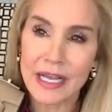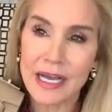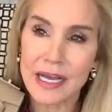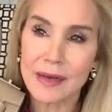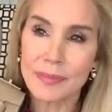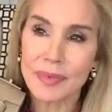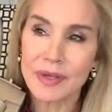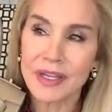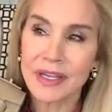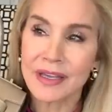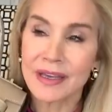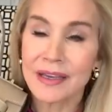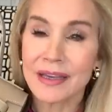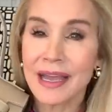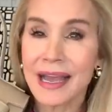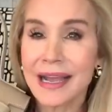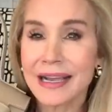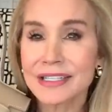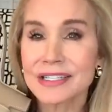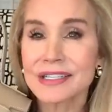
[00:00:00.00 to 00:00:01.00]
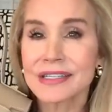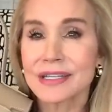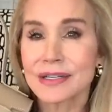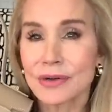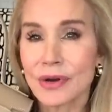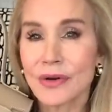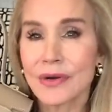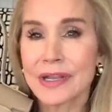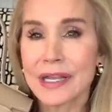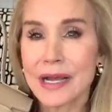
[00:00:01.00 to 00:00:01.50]
up. Actually,
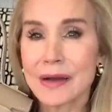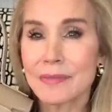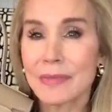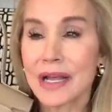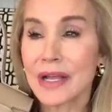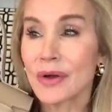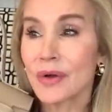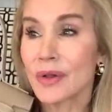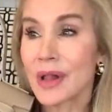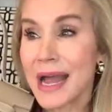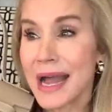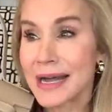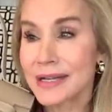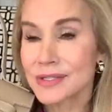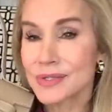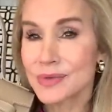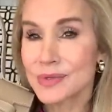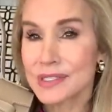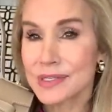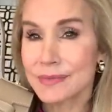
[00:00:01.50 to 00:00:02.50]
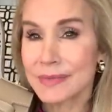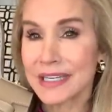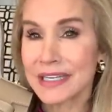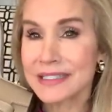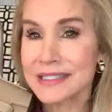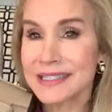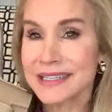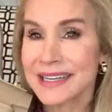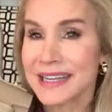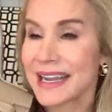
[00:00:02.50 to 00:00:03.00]
growing up, my whole house was a
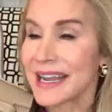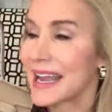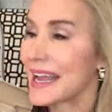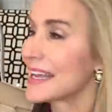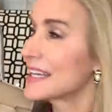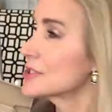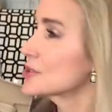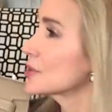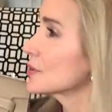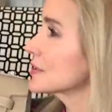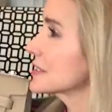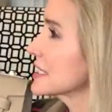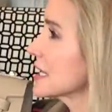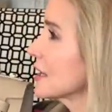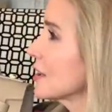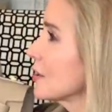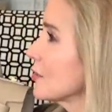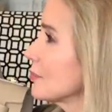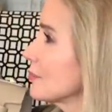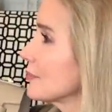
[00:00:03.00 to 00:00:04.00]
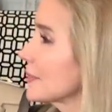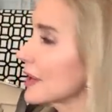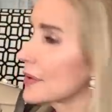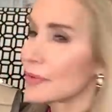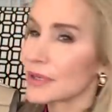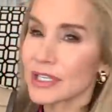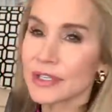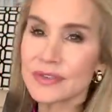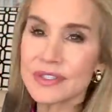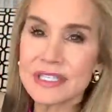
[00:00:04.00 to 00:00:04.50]
mess. And as you can tell by
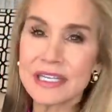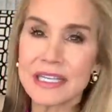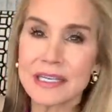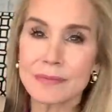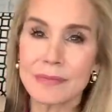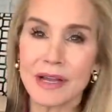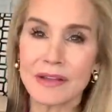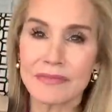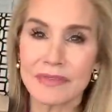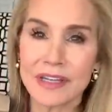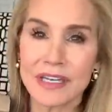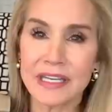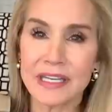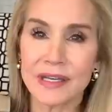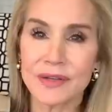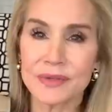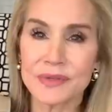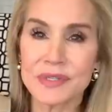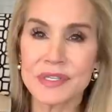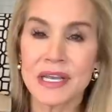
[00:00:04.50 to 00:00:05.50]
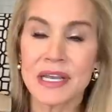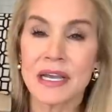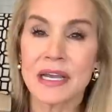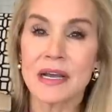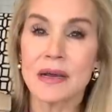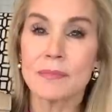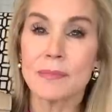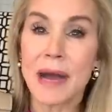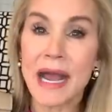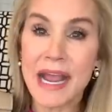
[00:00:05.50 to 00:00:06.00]
when you've seen my videos,
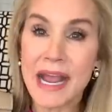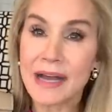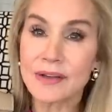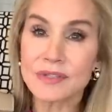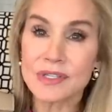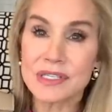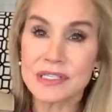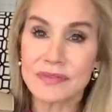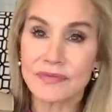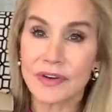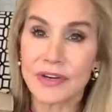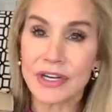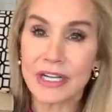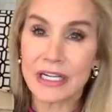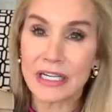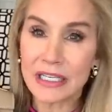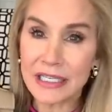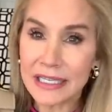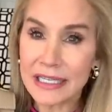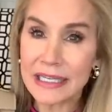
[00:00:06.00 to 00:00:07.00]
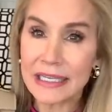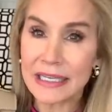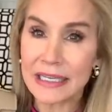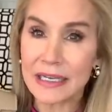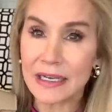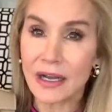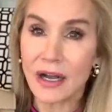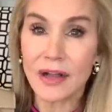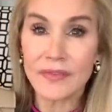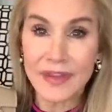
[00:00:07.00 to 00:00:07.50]
my house is very
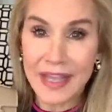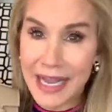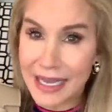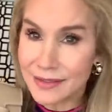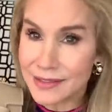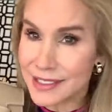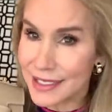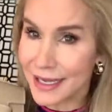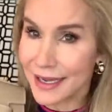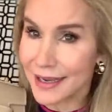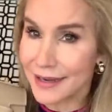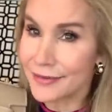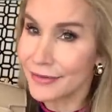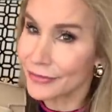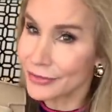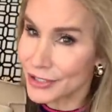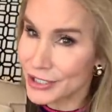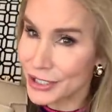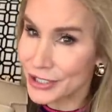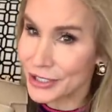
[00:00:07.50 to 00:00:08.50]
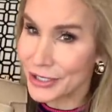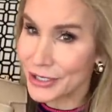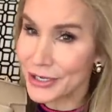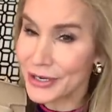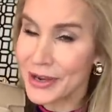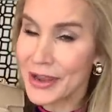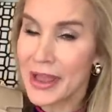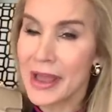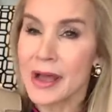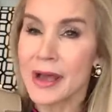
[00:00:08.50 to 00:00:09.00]
clean on the outside, for
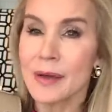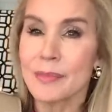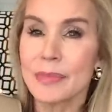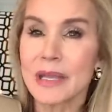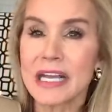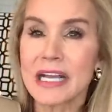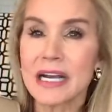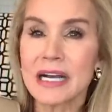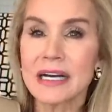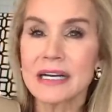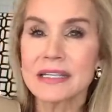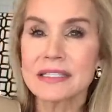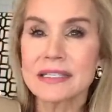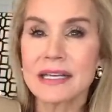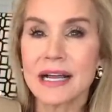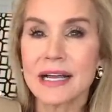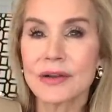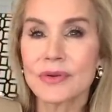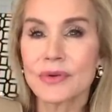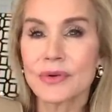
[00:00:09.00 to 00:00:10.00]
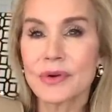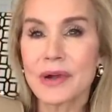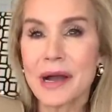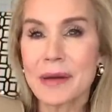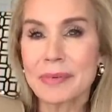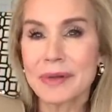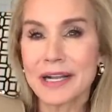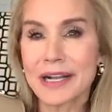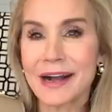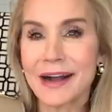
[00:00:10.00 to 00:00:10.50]
sure, because I grew
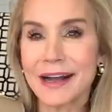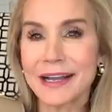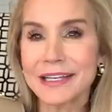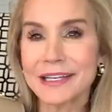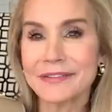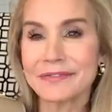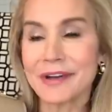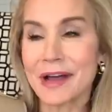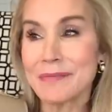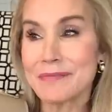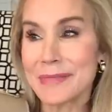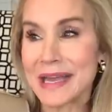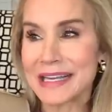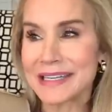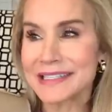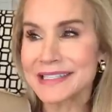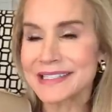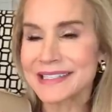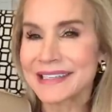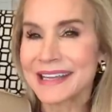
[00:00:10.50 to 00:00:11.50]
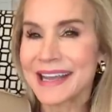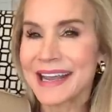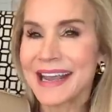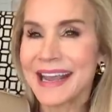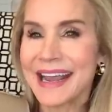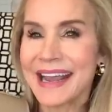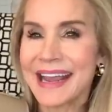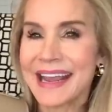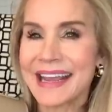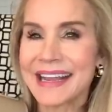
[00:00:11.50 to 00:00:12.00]
up in kind of a mess.
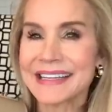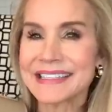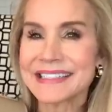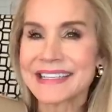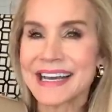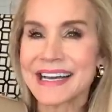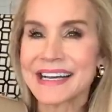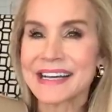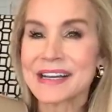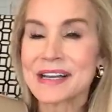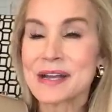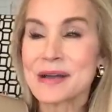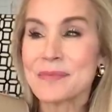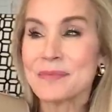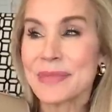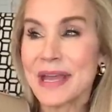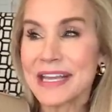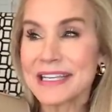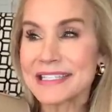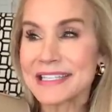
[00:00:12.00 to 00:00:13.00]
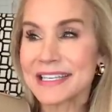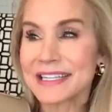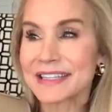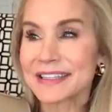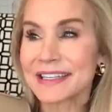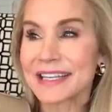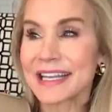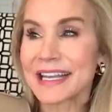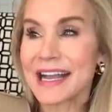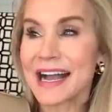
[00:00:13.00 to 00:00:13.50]
And uh,
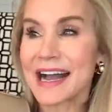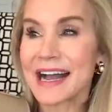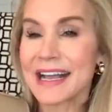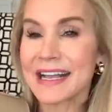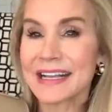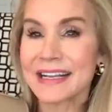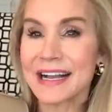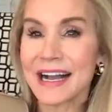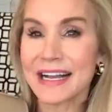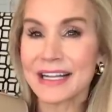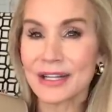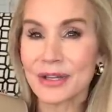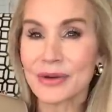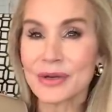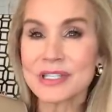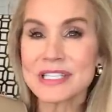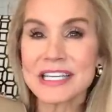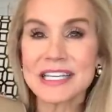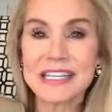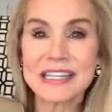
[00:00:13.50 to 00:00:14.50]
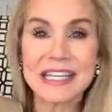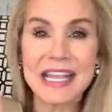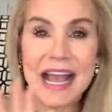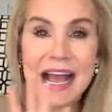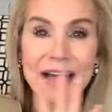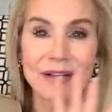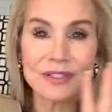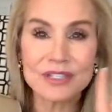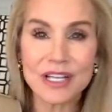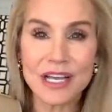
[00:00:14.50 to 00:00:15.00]
basically, I, I learned to get the
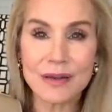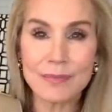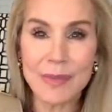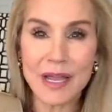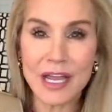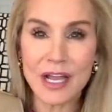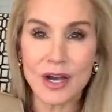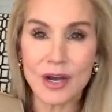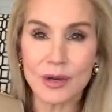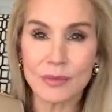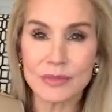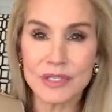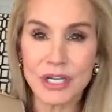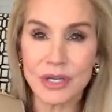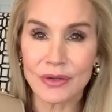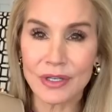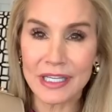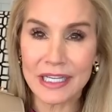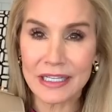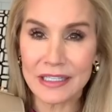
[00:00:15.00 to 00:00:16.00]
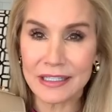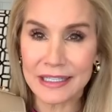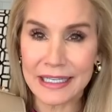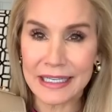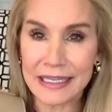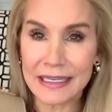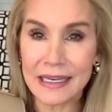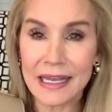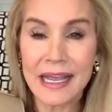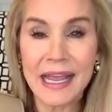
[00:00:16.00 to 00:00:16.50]
outside of my home totally
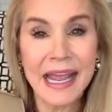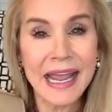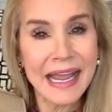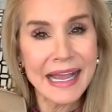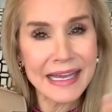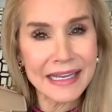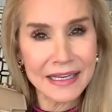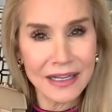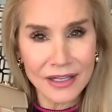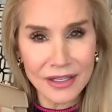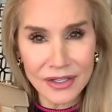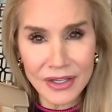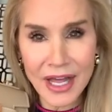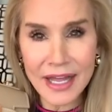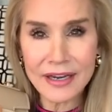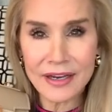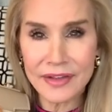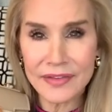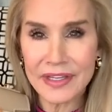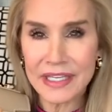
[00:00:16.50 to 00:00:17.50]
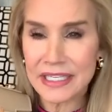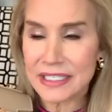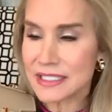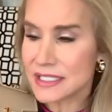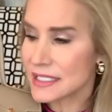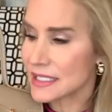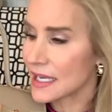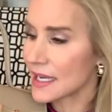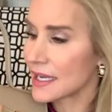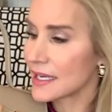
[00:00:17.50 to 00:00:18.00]
clean and a lot on the
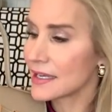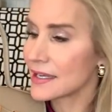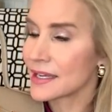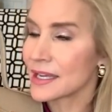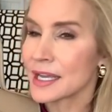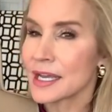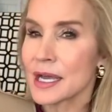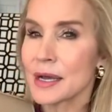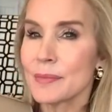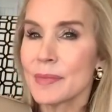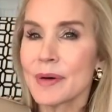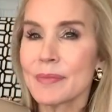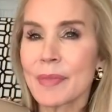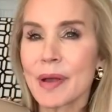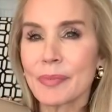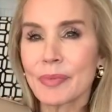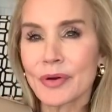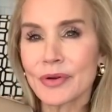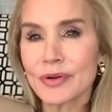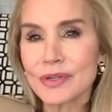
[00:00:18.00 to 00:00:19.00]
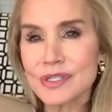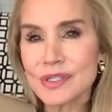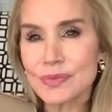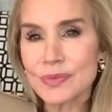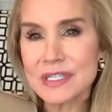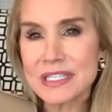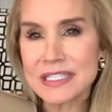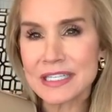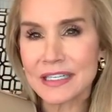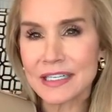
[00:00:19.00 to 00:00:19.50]
inside. But my purse
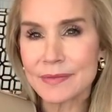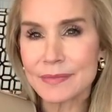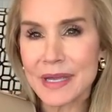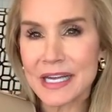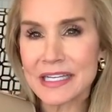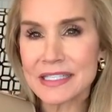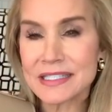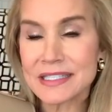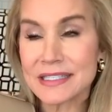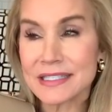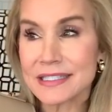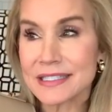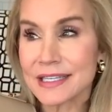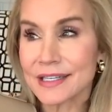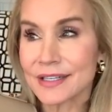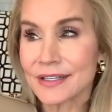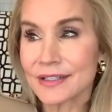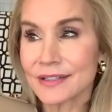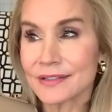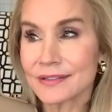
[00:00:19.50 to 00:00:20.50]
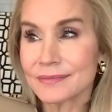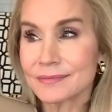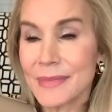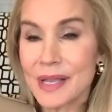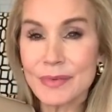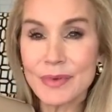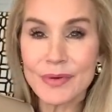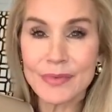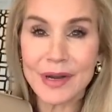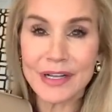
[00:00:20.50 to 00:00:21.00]
was still a mess until
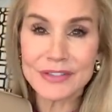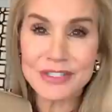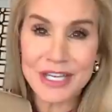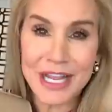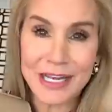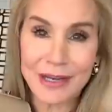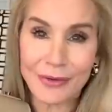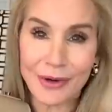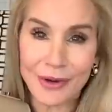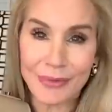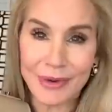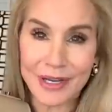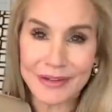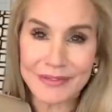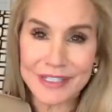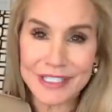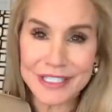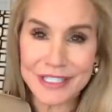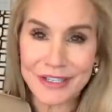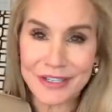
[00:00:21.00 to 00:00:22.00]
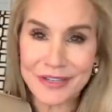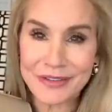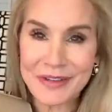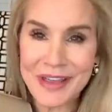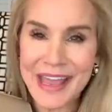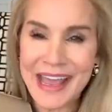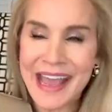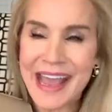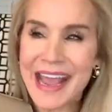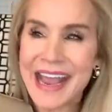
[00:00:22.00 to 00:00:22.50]
maybe around January first of this year.
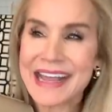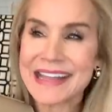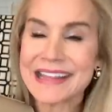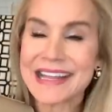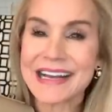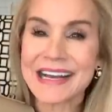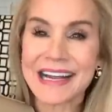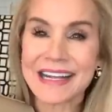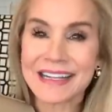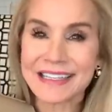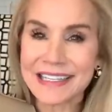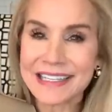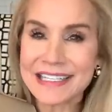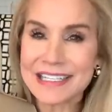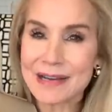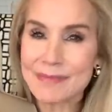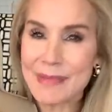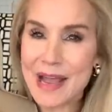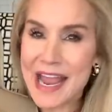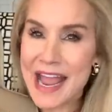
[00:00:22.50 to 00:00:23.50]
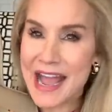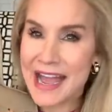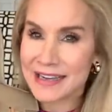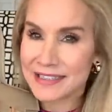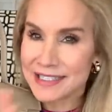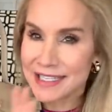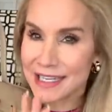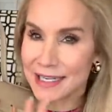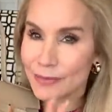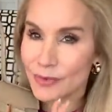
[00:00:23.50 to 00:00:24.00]
And then I cleaned up my
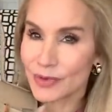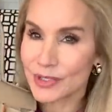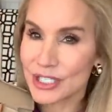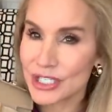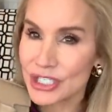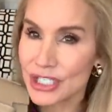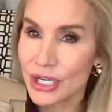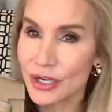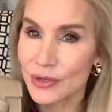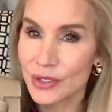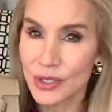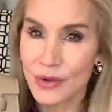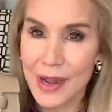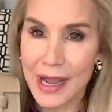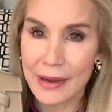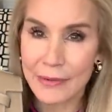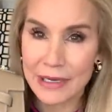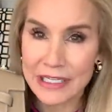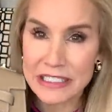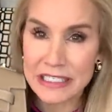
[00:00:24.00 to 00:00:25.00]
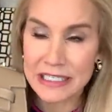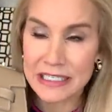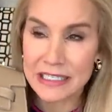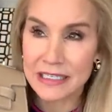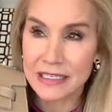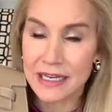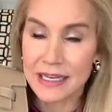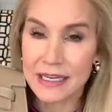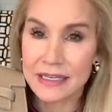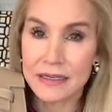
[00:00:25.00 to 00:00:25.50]
act, and I'm going to show you how I did
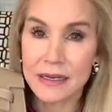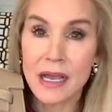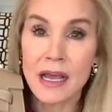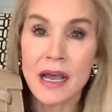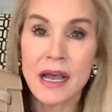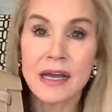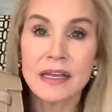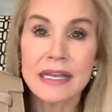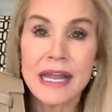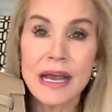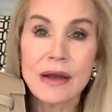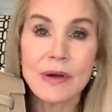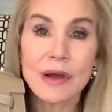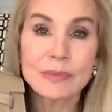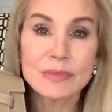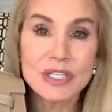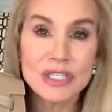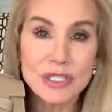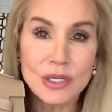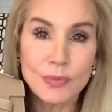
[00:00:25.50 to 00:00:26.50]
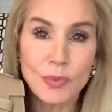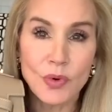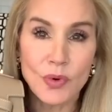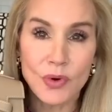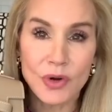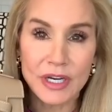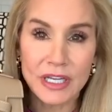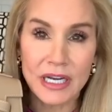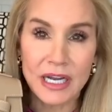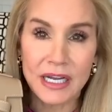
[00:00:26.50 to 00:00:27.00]
it. And now I'm super
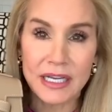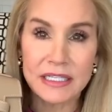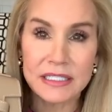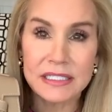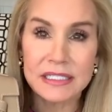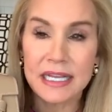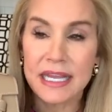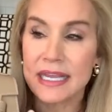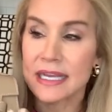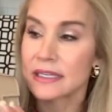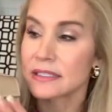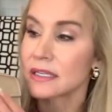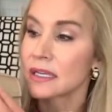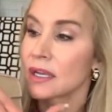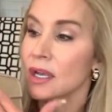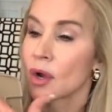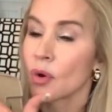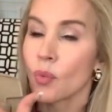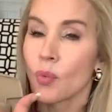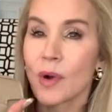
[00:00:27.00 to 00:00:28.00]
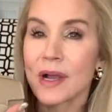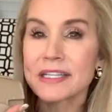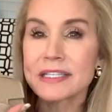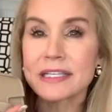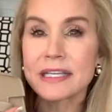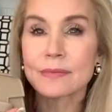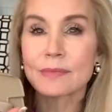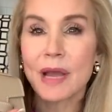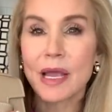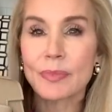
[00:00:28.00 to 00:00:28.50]
organized, and what's
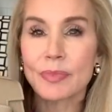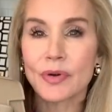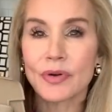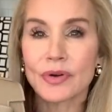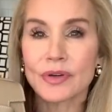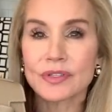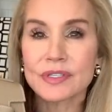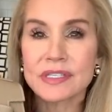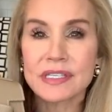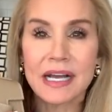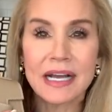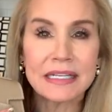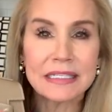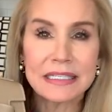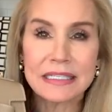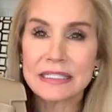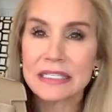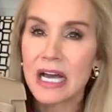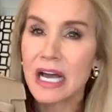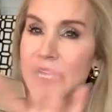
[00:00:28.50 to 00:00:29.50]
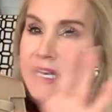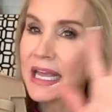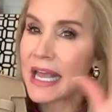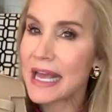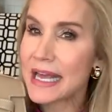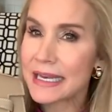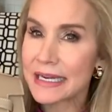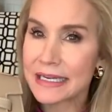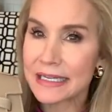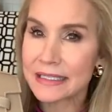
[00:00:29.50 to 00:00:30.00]
in my purse, I did not
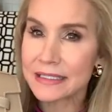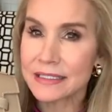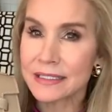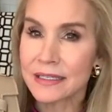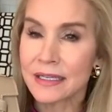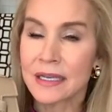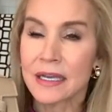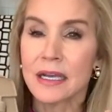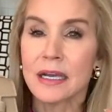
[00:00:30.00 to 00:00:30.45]
edit it,